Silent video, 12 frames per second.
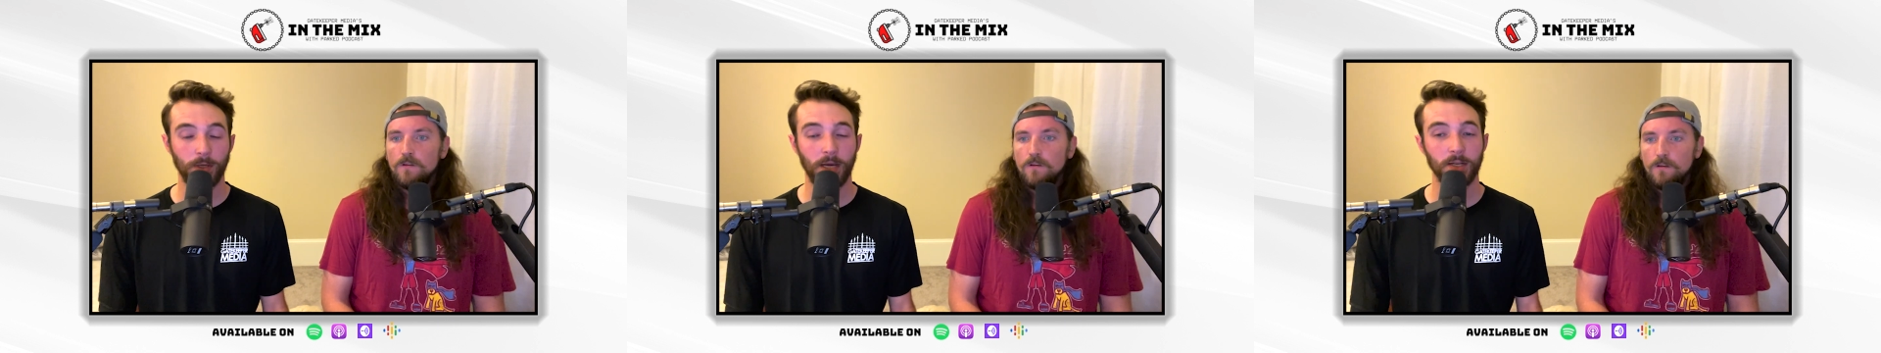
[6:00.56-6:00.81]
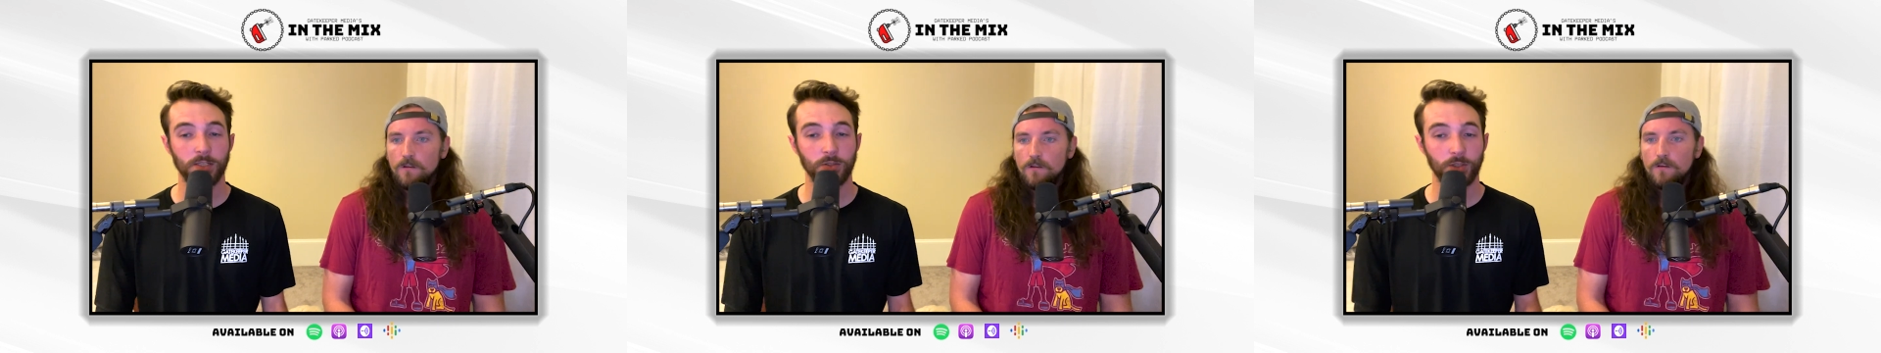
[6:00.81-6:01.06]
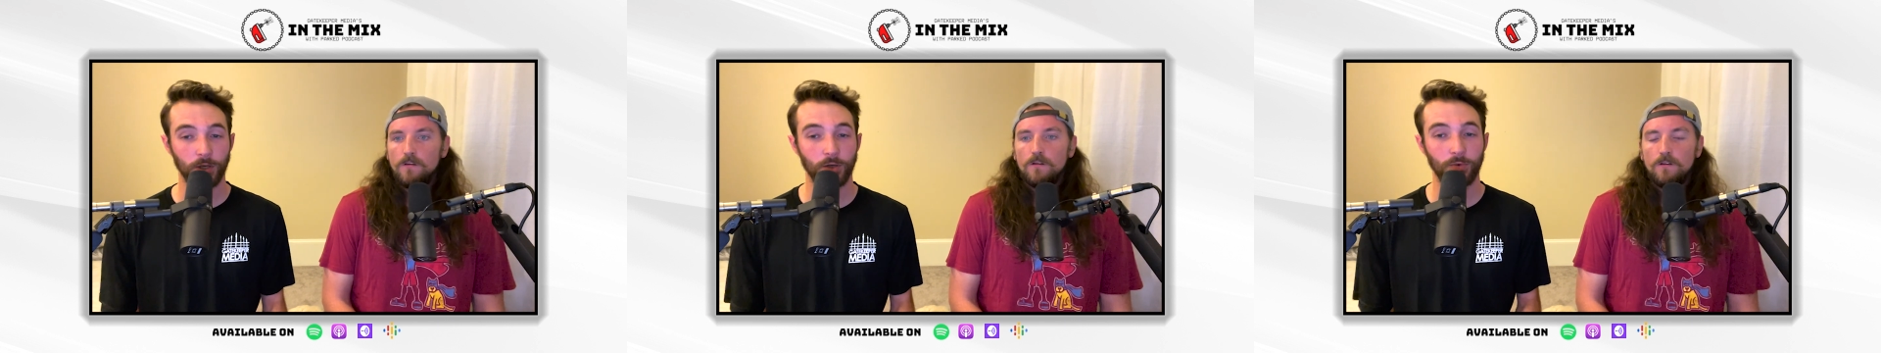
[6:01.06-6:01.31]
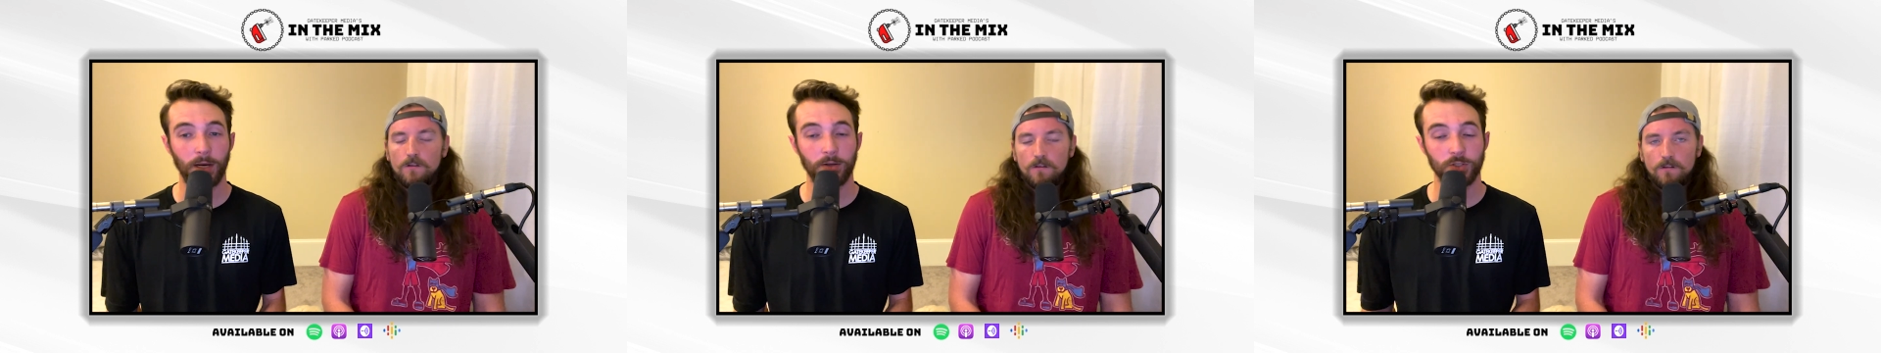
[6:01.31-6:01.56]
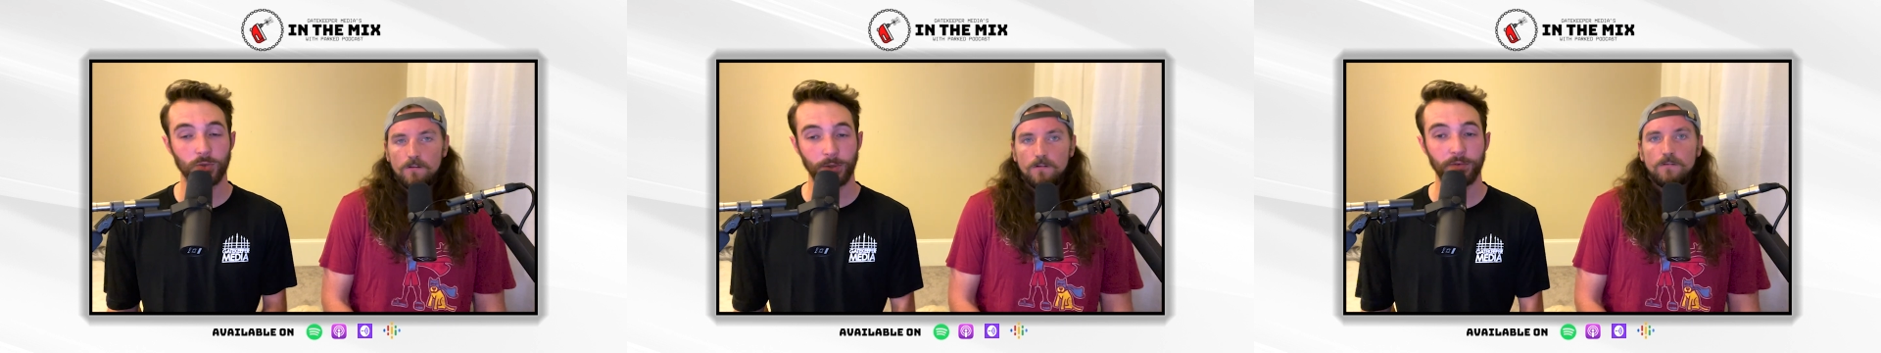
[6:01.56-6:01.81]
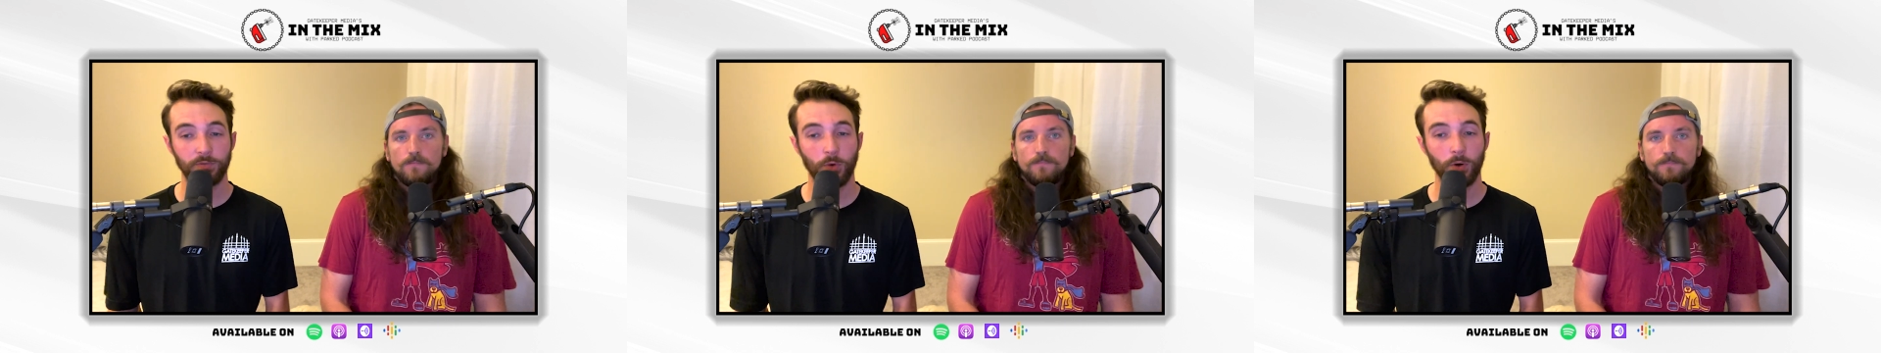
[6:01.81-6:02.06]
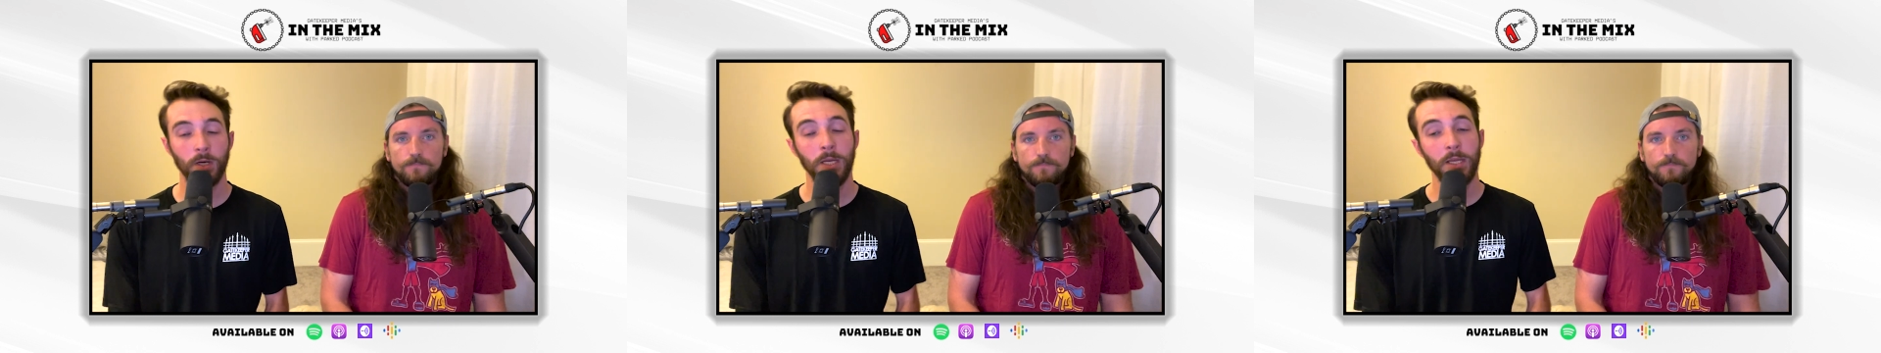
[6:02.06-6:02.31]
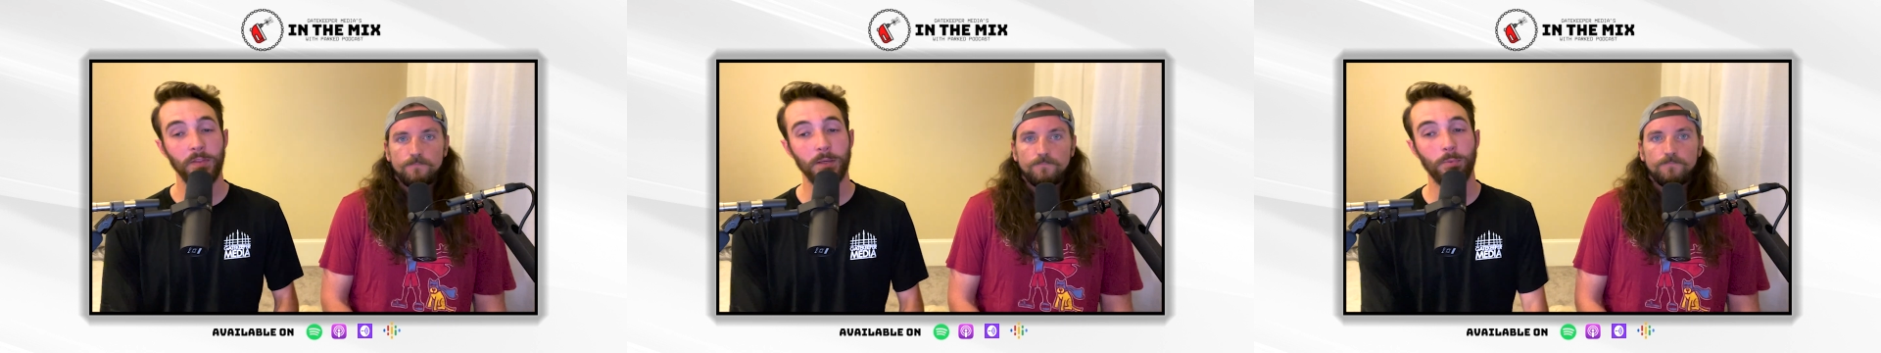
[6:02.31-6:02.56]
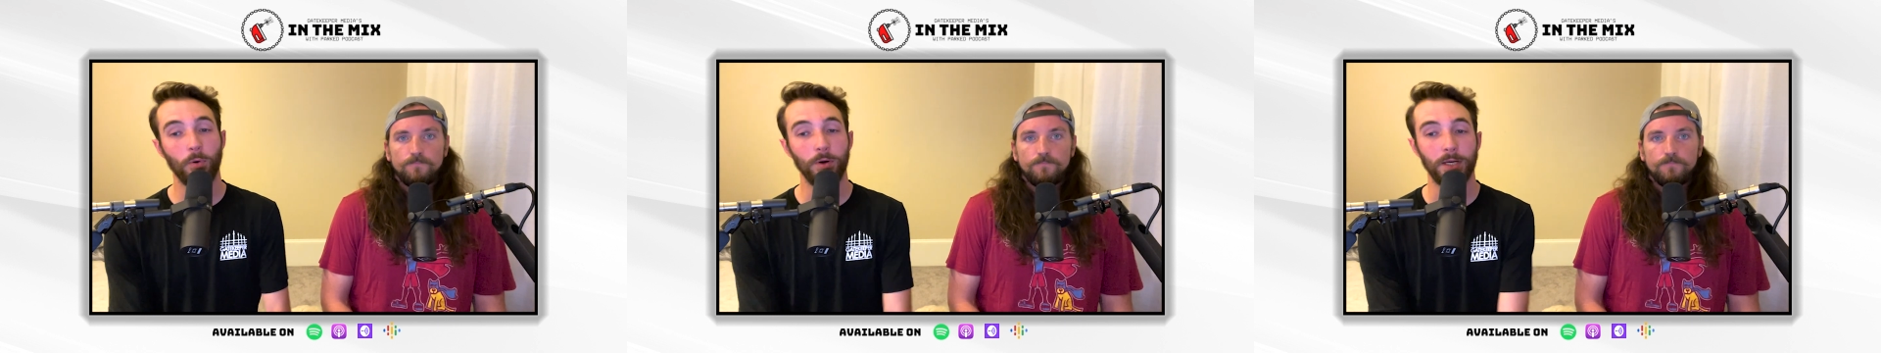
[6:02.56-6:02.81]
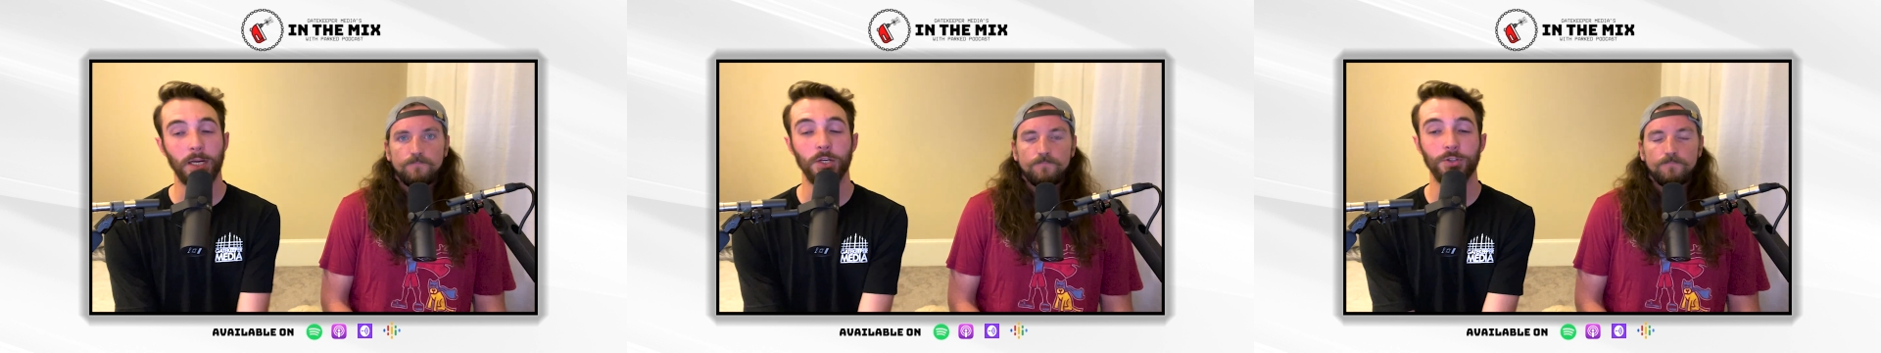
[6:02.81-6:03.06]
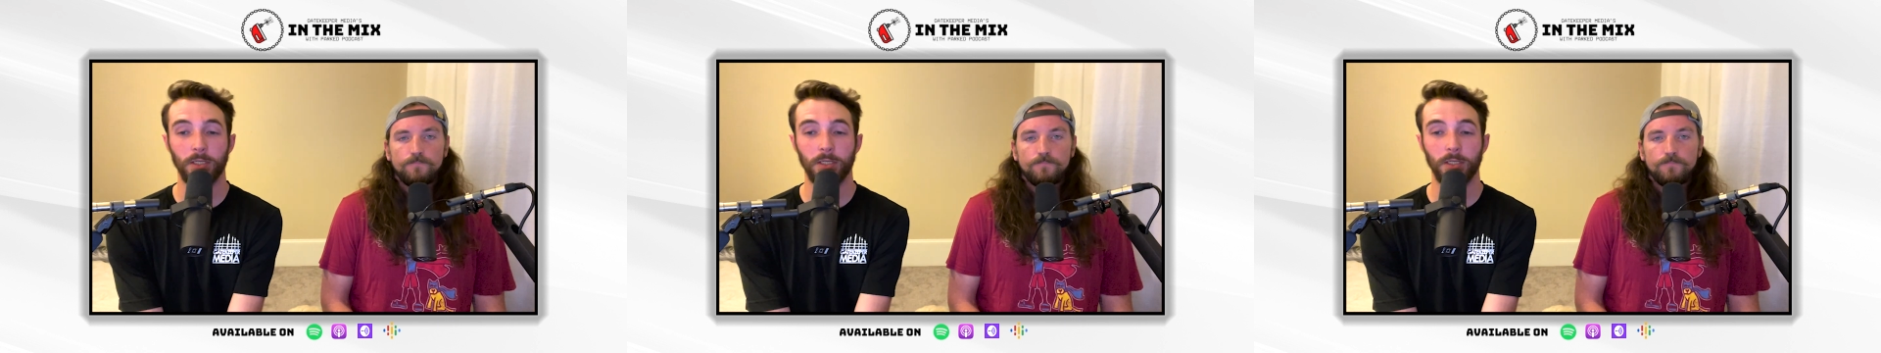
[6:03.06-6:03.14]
Speaker 1: we had, so during rounds three and four, the Emporia Country